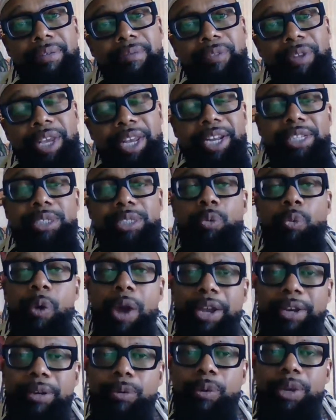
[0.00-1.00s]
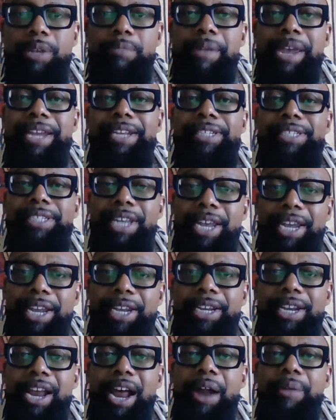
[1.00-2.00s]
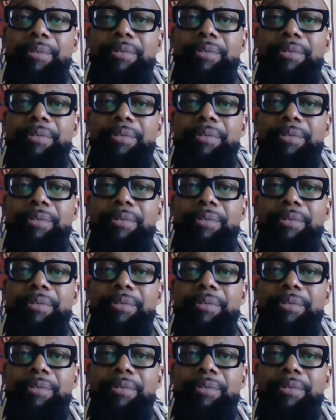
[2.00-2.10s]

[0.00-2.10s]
It is when we maintain our